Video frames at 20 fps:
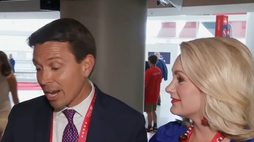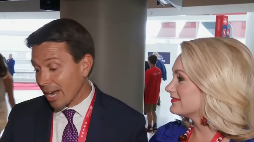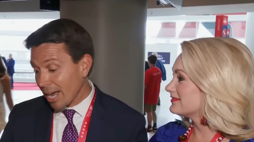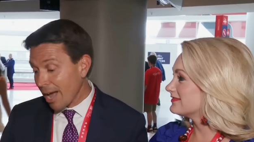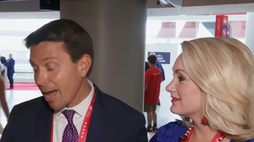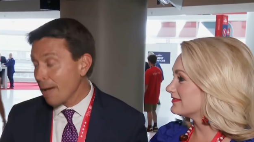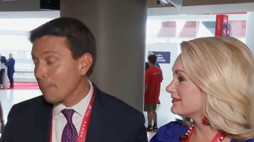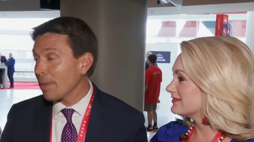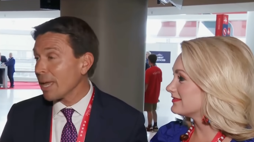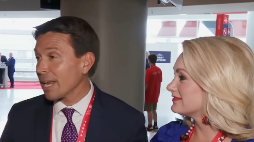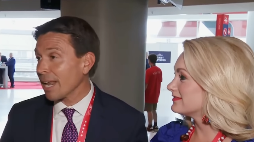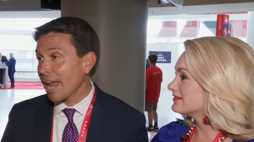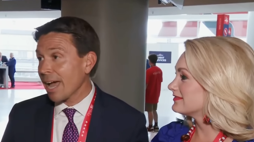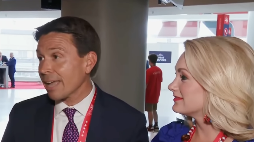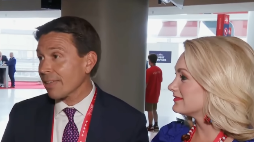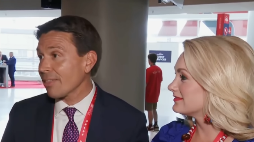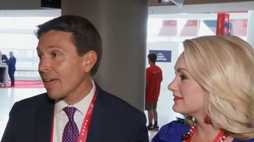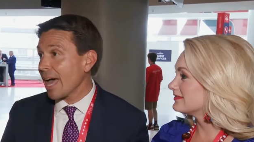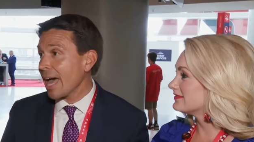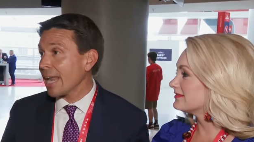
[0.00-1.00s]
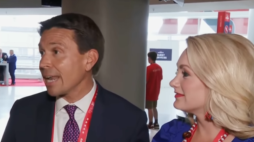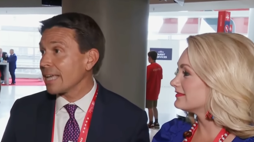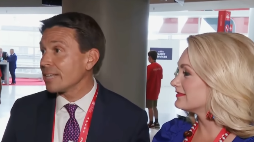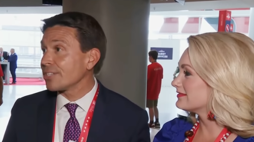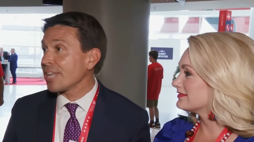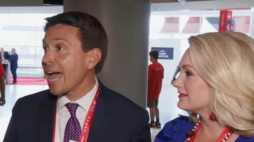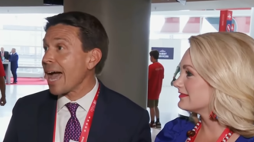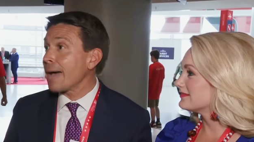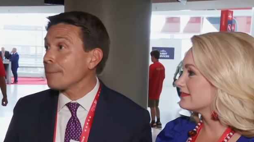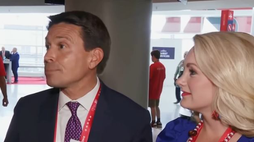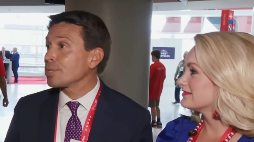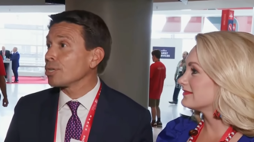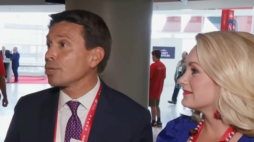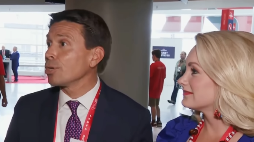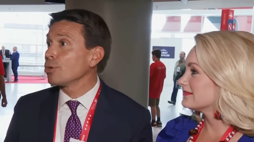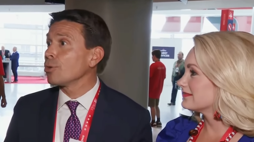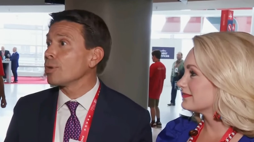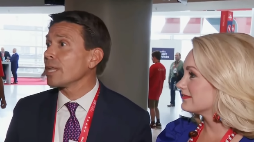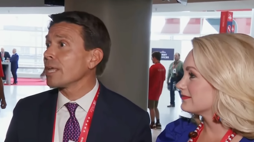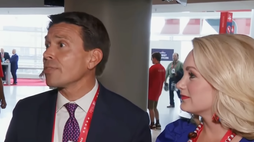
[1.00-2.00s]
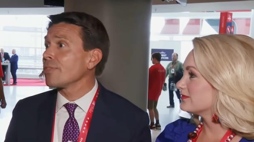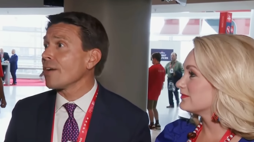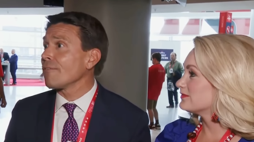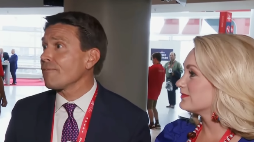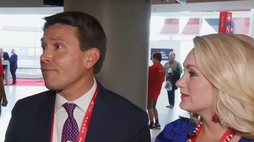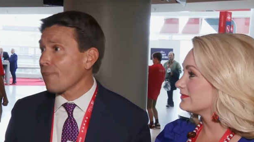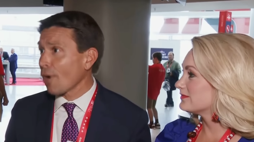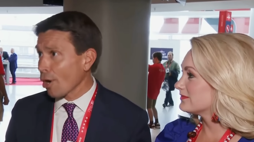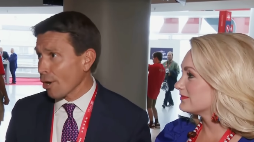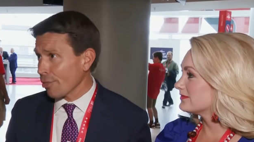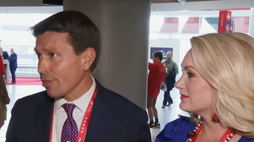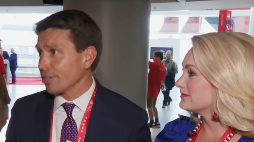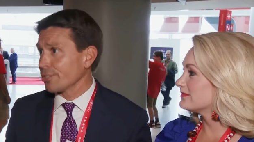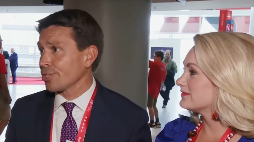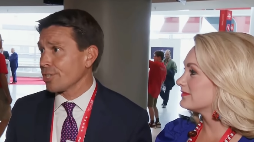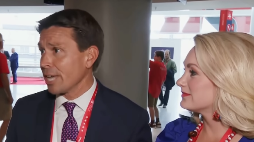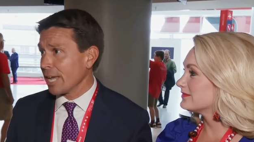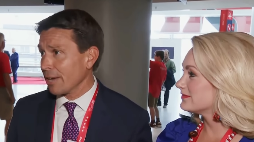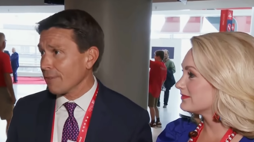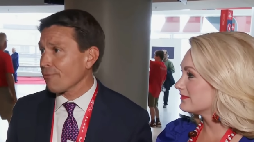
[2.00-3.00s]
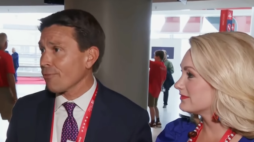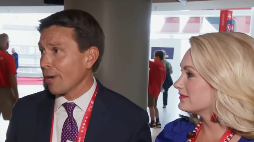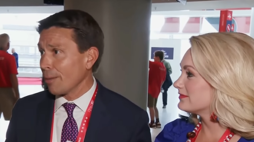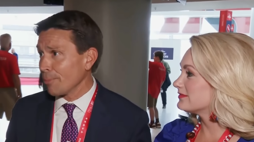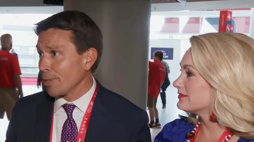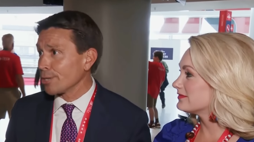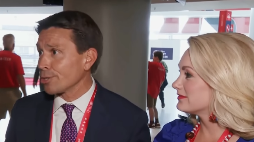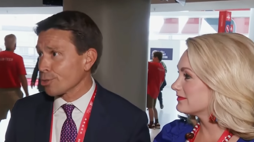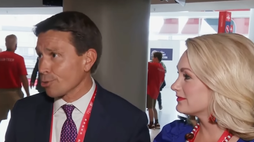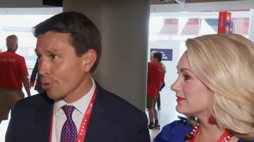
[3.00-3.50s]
Speaker 1: A comment like that is absolutely the farthest thing from the